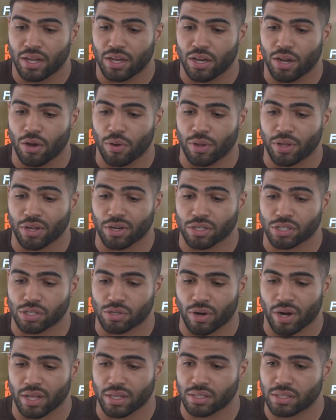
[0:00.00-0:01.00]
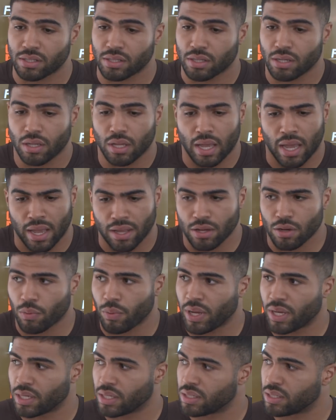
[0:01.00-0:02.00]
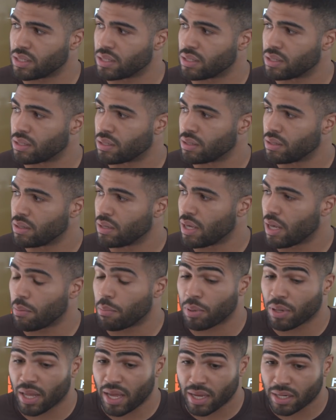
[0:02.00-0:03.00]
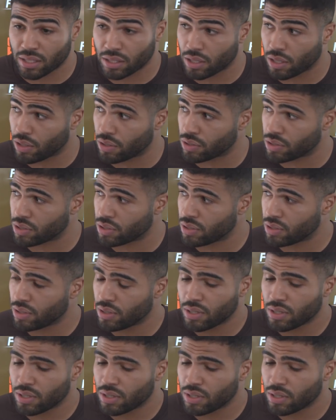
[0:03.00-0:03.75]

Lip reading: knowing your strengths and your weaknesses and playing to those.